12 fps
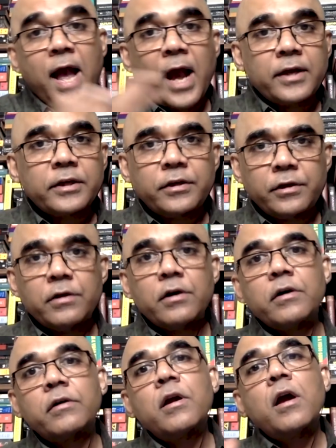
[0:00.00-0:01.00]
and
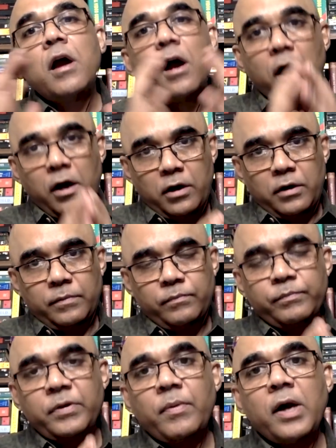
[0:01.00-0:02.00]
here
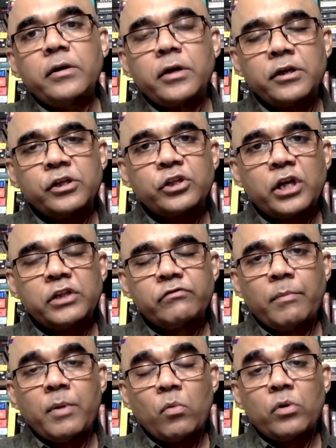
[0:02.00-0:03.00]
Prabhakaran is
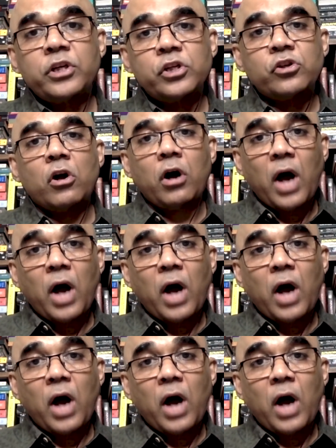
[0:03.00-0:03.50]
transformed by what he saw